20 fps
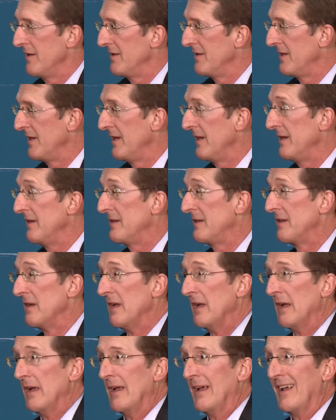disease,
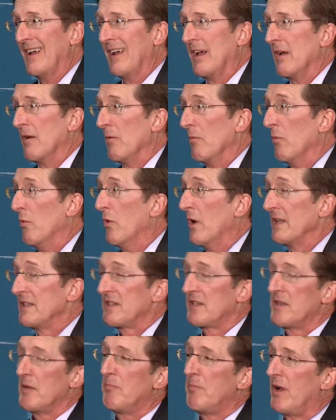
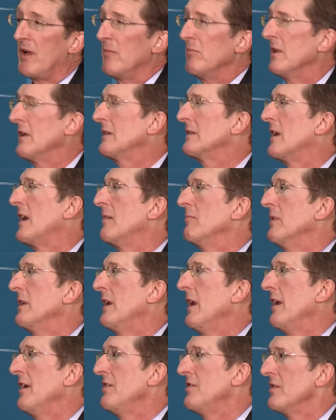what's the public's
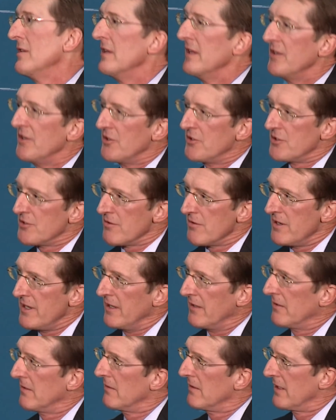obligation then to
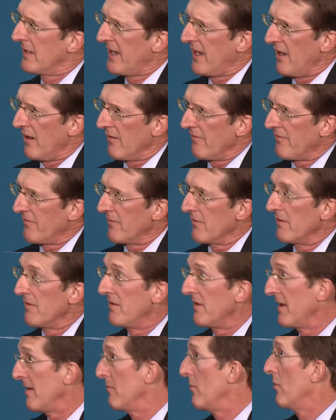treat, to care for
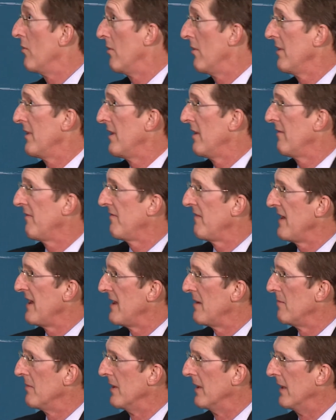them or their
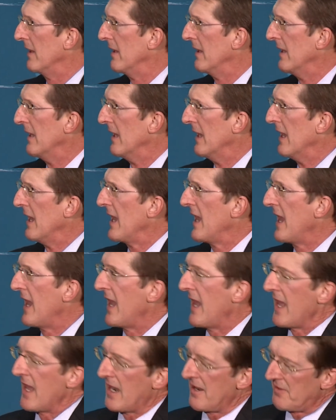family?
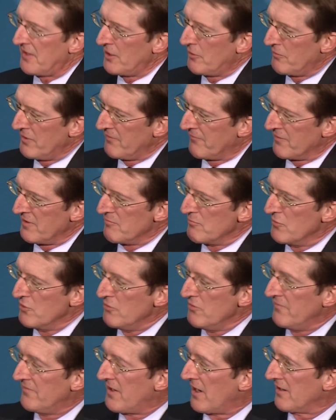And I think we've
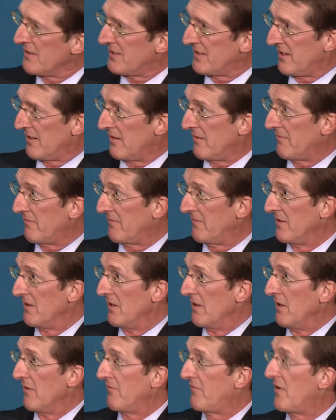removed ourselves
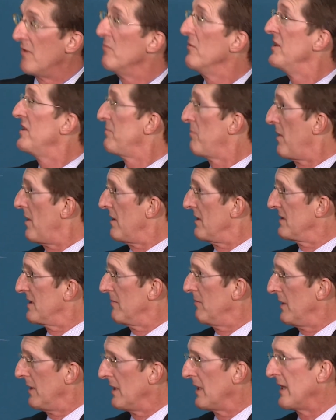from
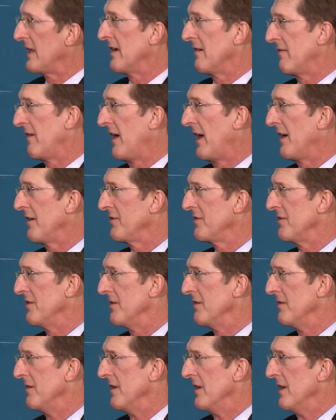responsibility of
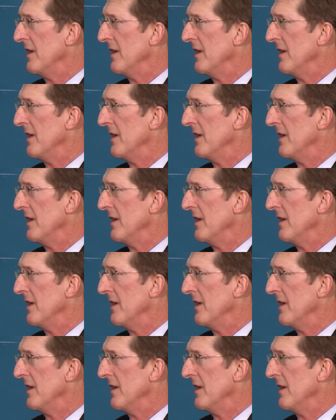action.